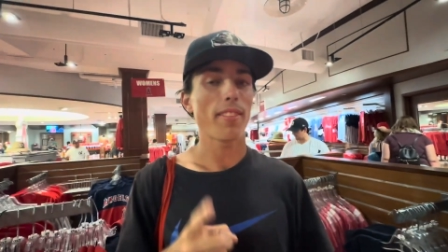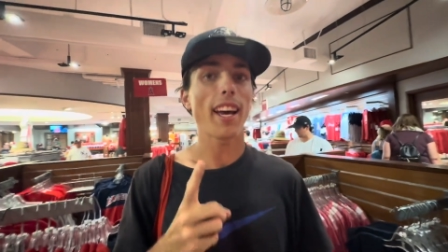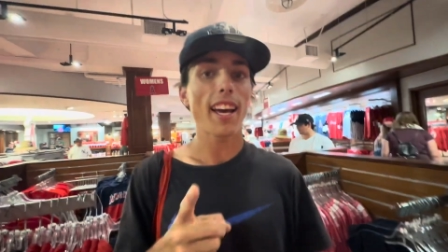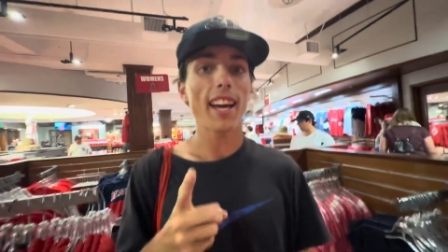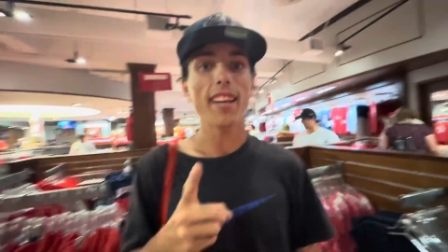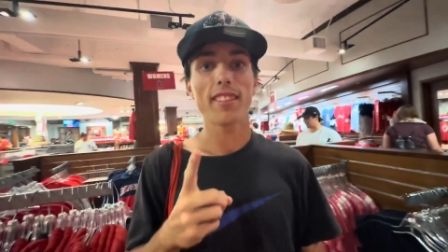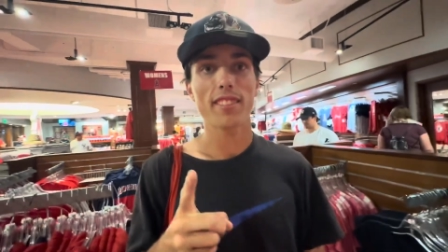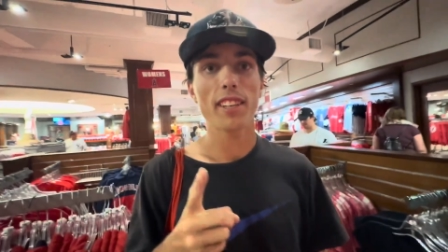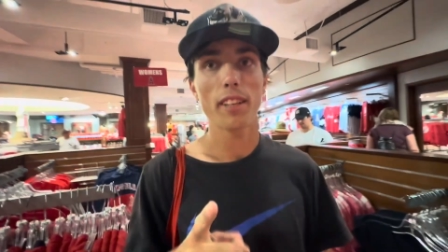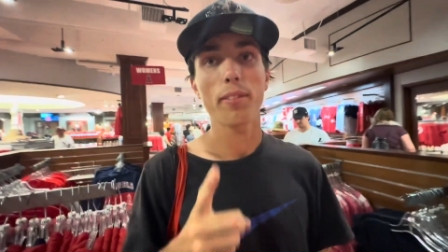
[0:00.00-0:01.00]
That hat is
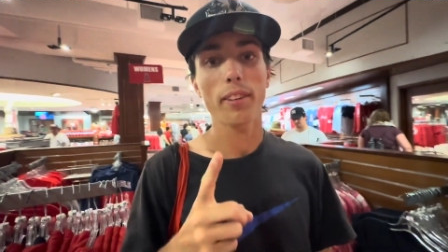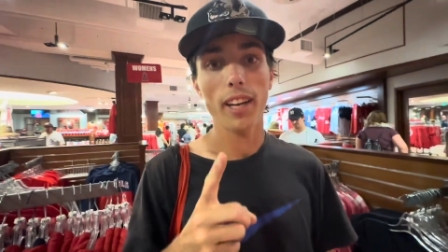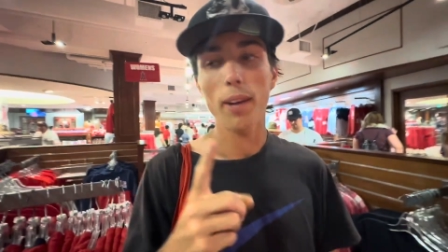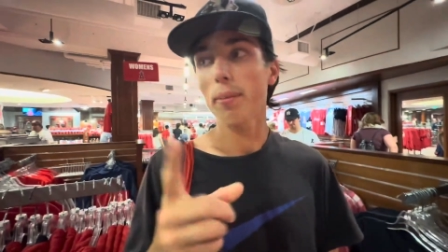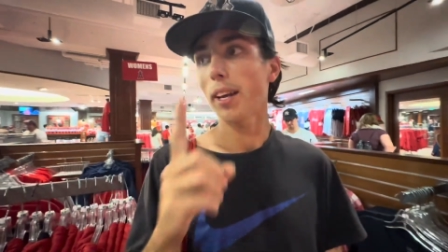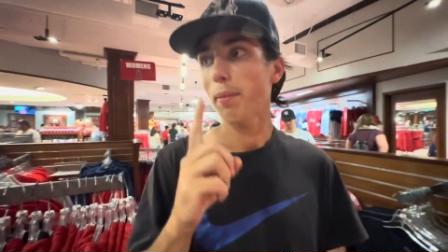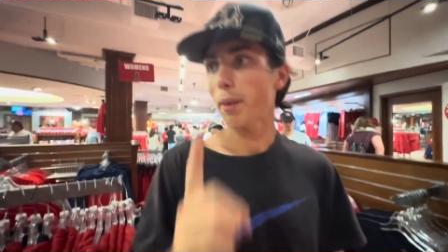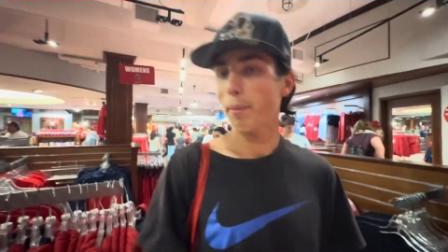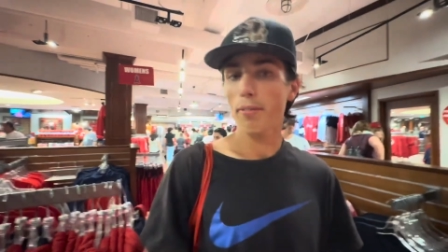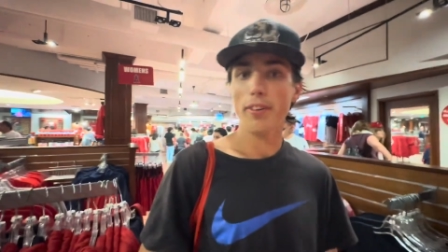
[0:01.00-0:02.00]
tough. I'm, I'm
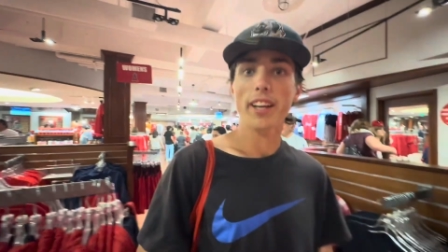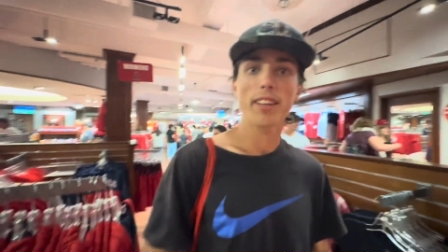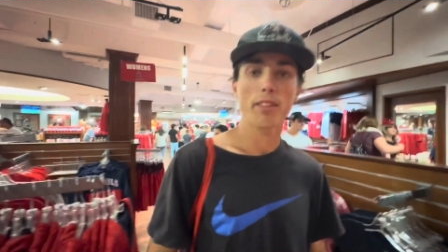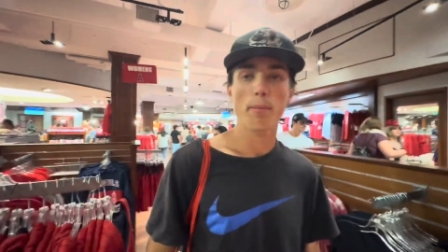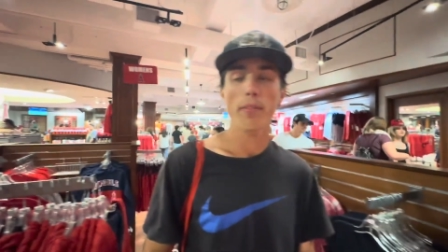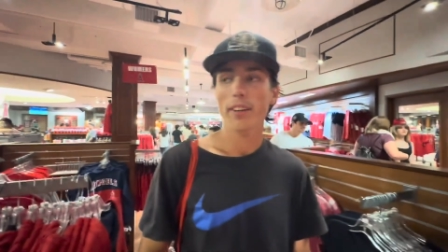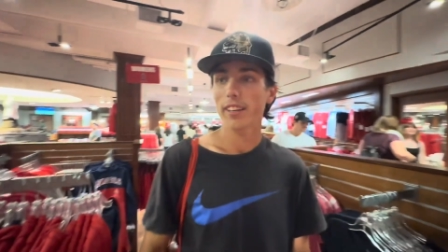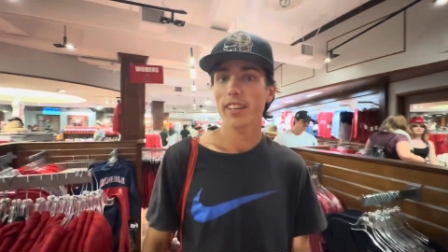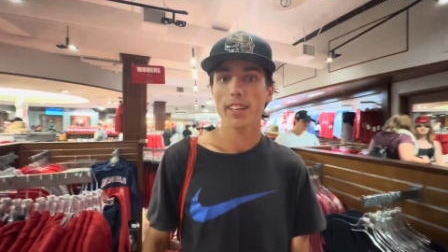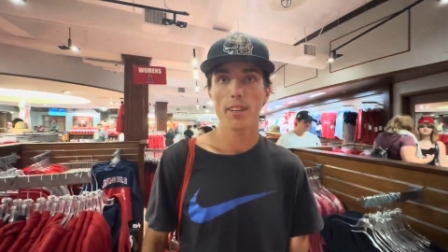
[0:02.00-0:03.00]
gonna be yeah. frank. Uh, to be
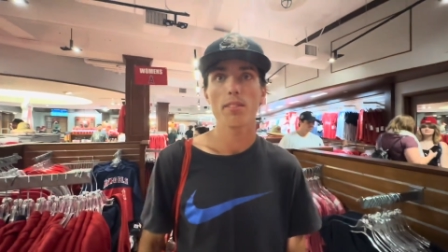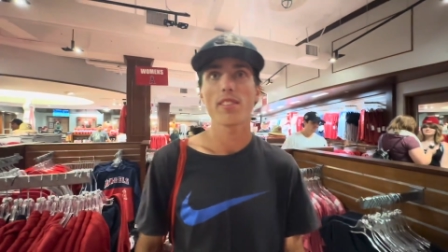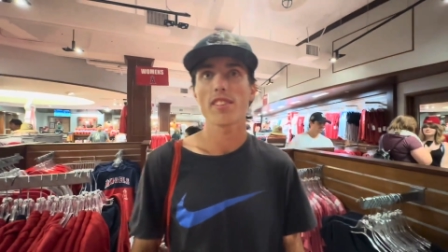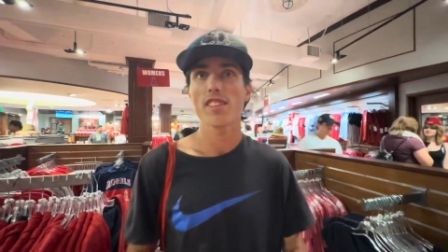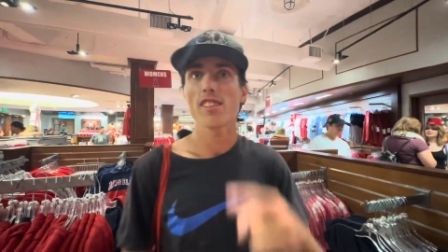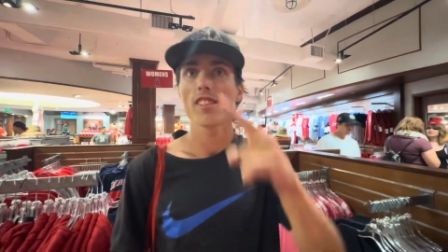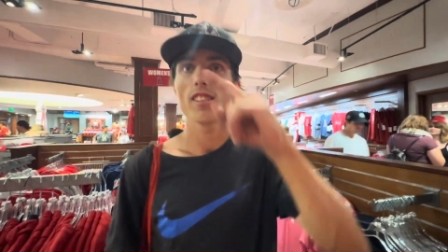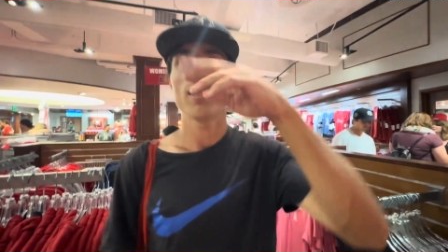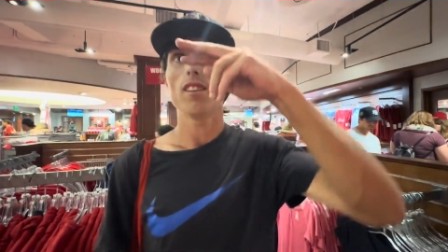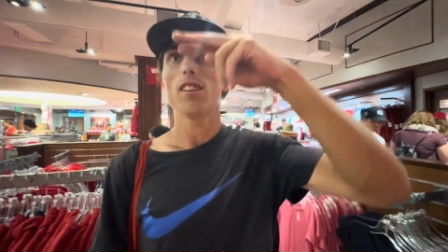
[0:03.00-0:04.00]
frank and honest, with
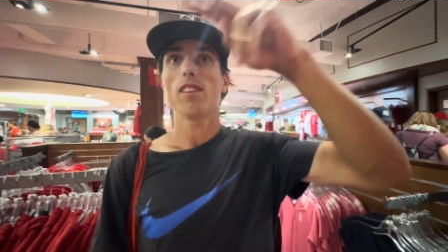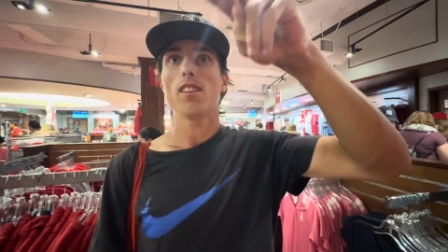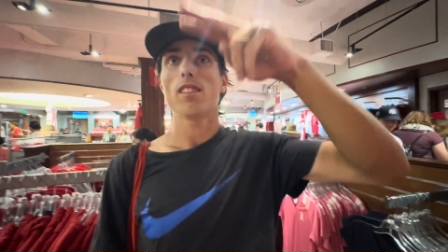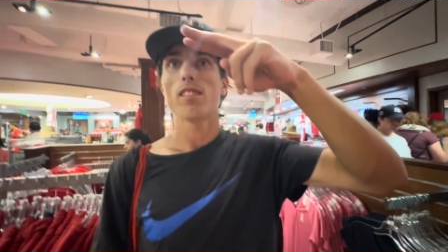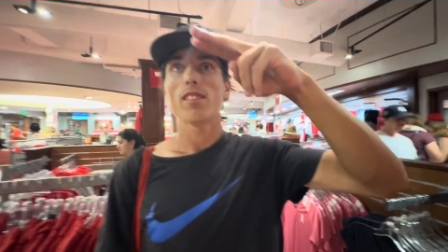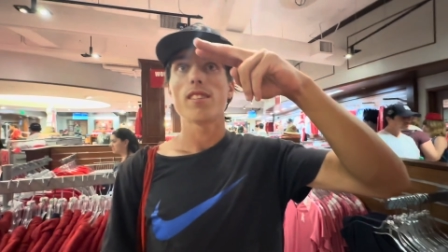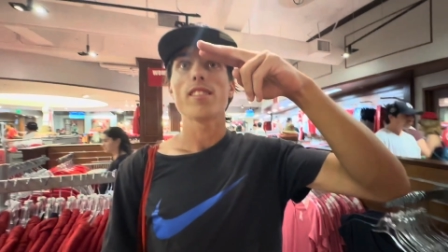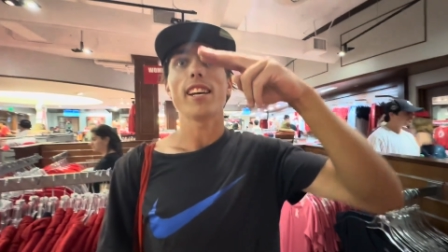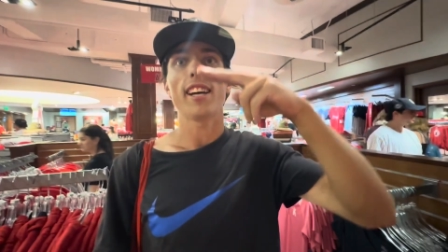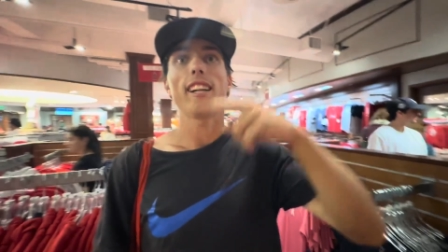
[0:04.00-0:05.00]
you.
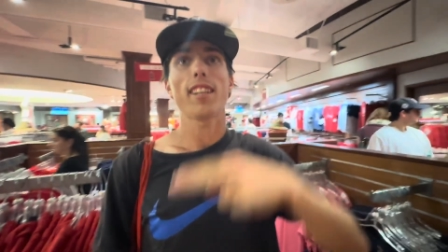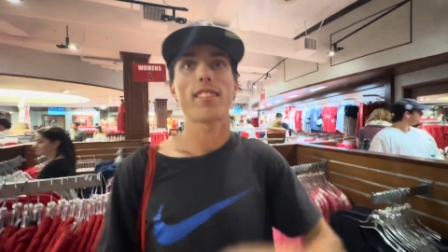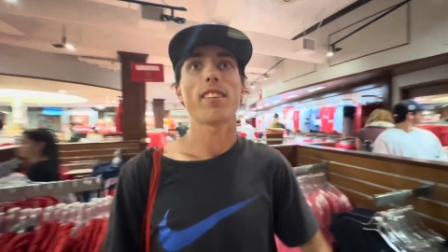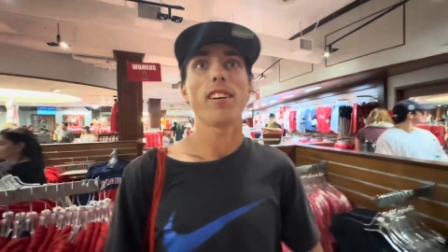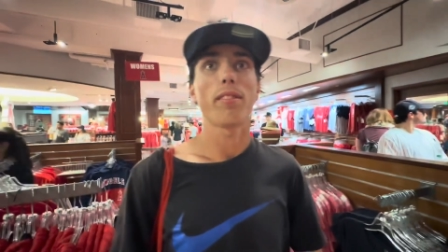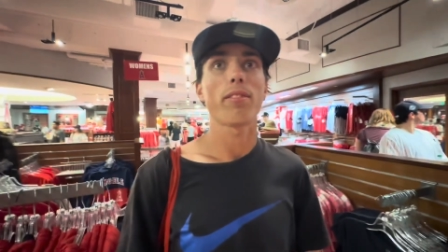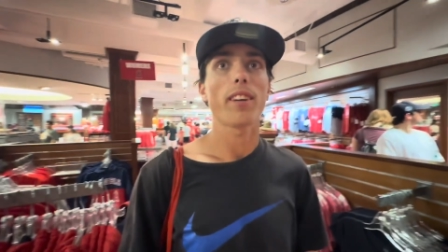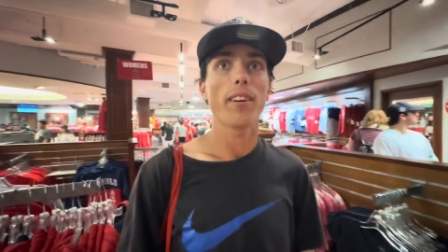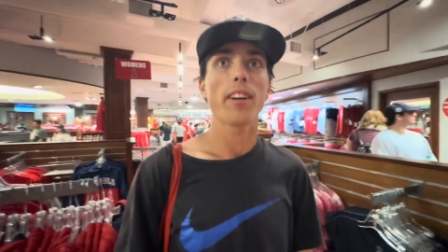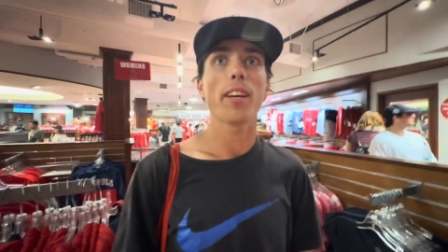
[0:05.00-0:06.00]
Yeah, that's like tough.
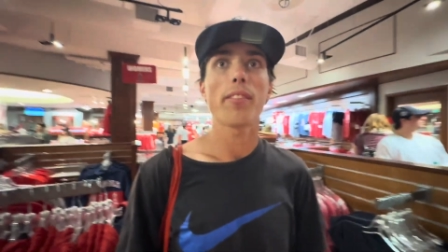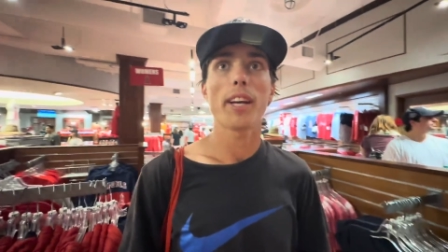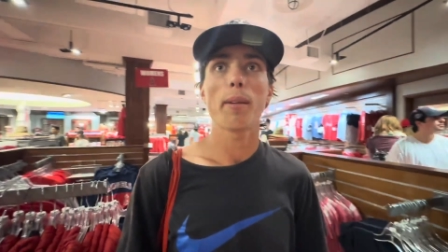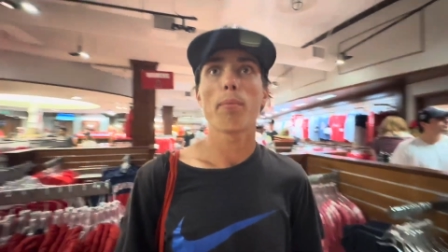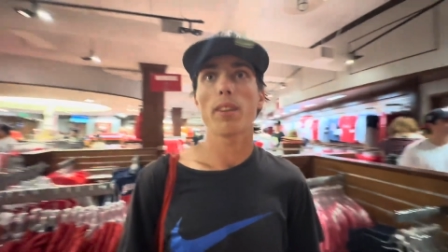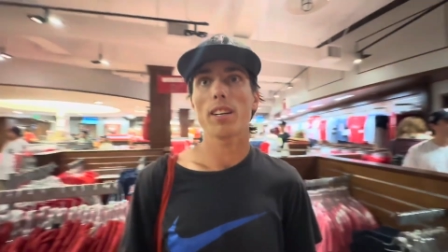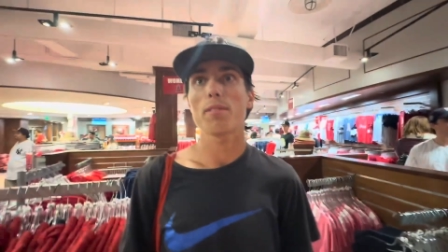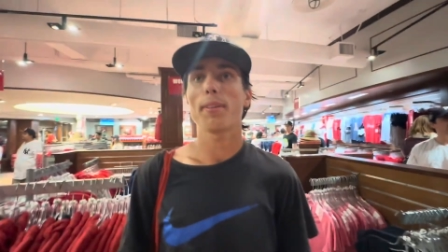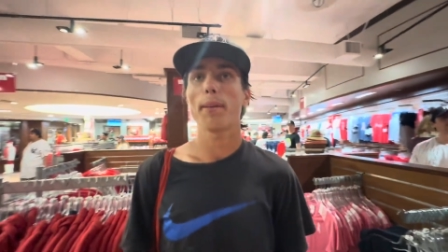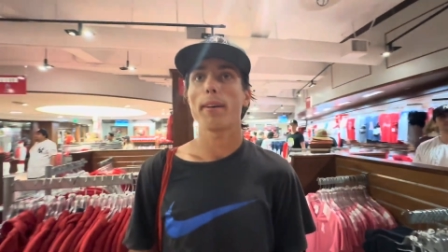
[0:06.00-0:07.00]
I would give that
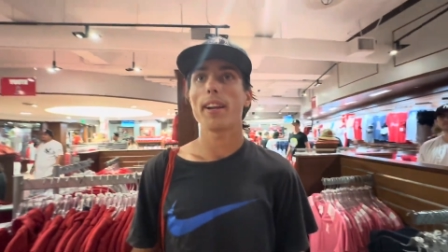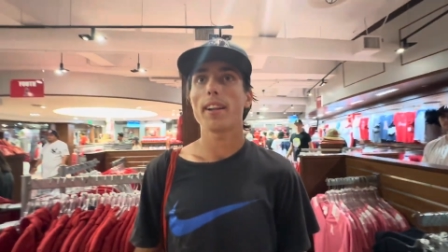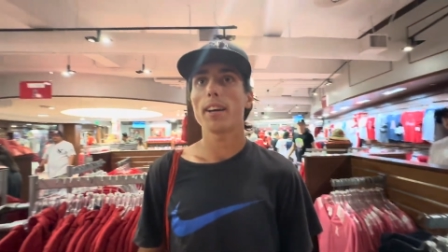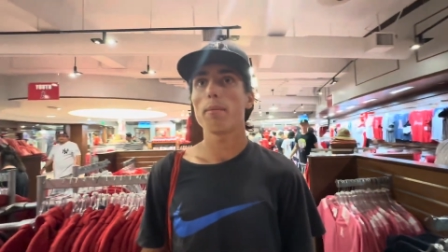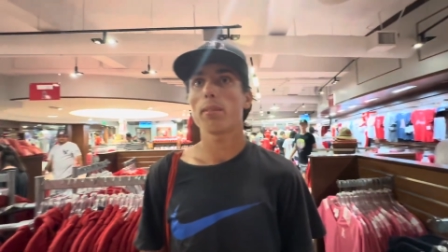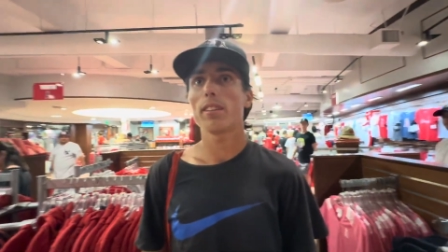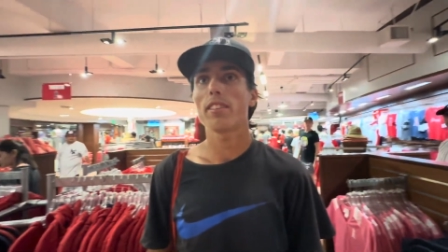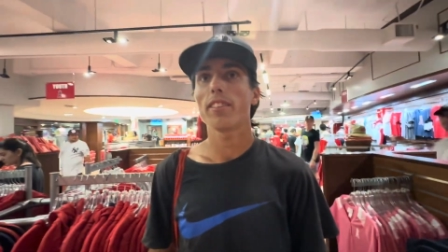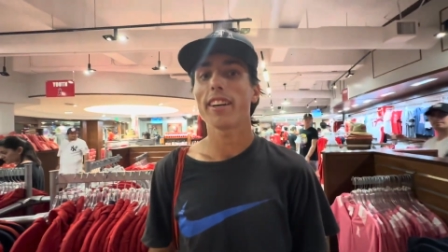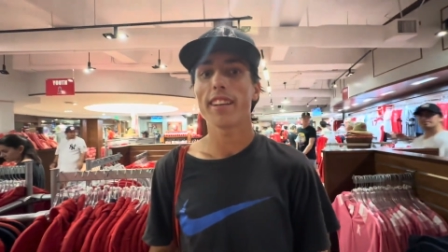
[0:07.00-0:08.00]
approximately about a
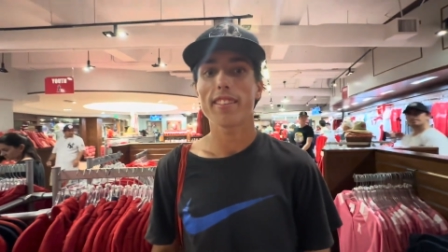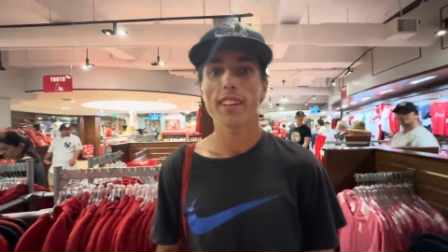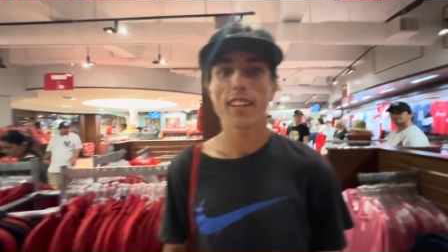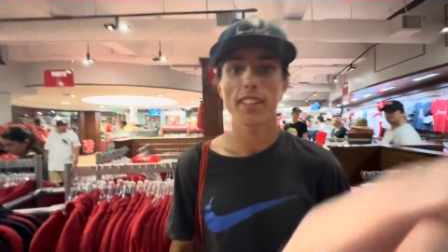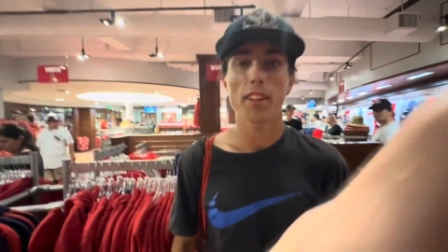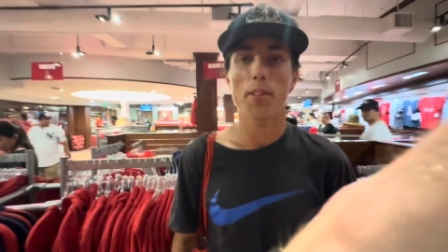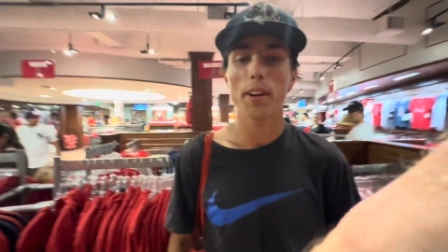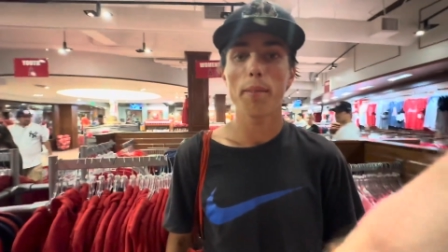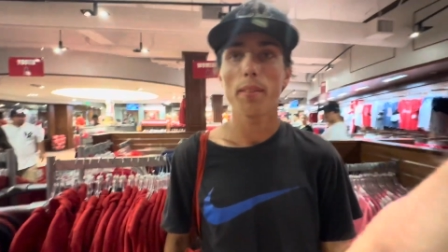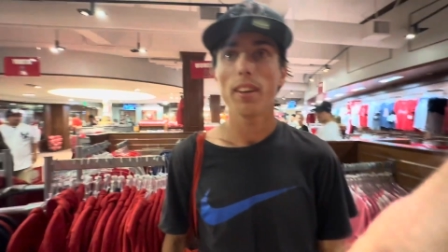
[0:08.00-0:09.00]
9.2 out of 10 on the Dread.